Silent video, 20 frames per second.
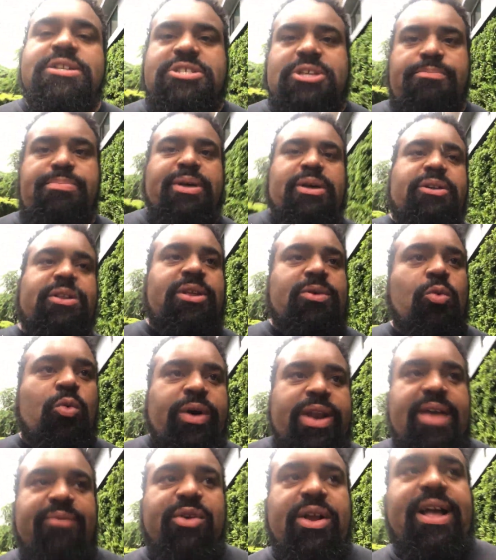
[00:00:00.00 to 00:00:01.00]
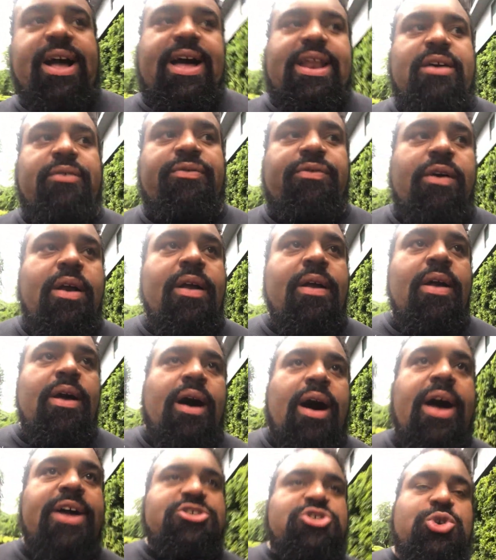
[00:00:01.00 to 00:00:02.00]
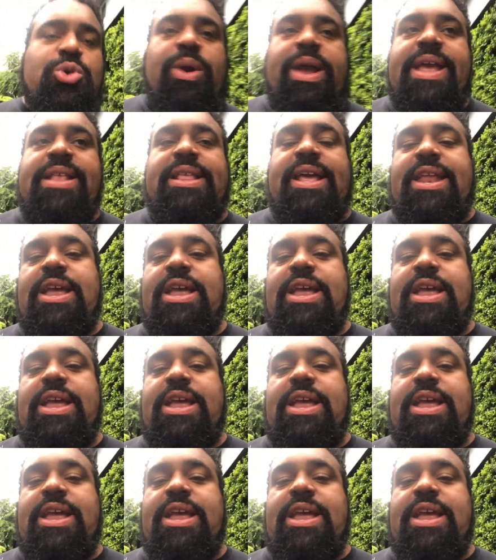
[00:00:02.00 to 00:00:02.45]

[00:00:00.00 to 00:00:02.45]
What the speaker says: to build whatever kind of trade